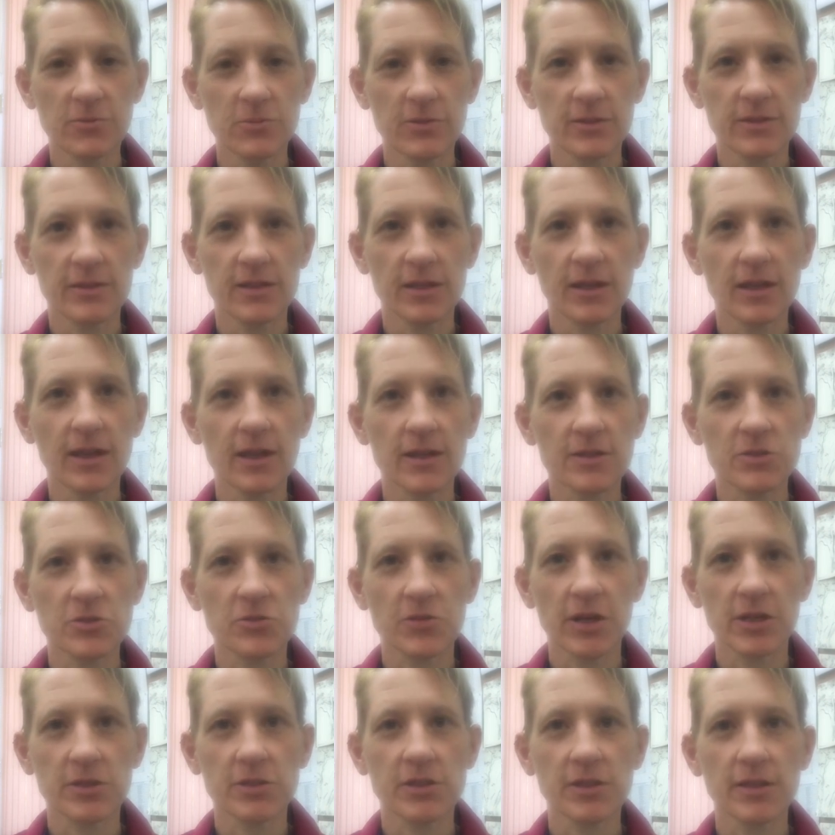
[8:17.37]
with digging and
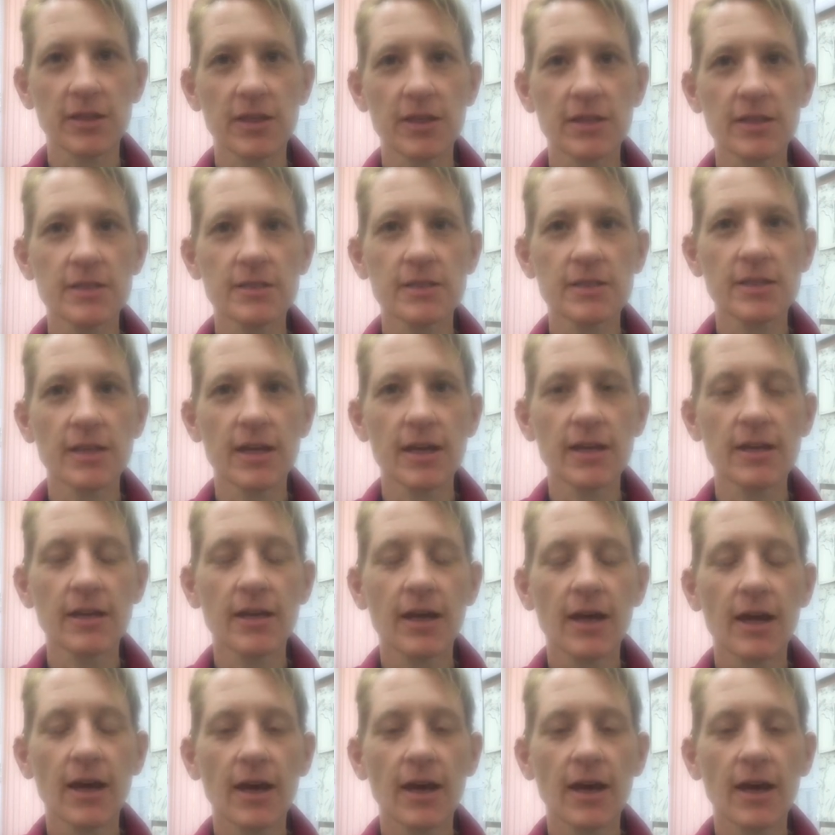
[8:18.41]
scratching is that